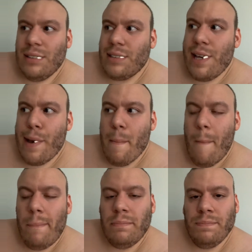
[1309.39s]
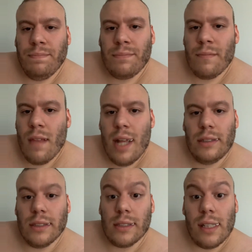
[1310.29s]
damn, it
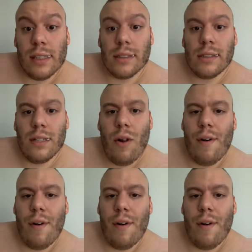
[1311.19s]
sucks.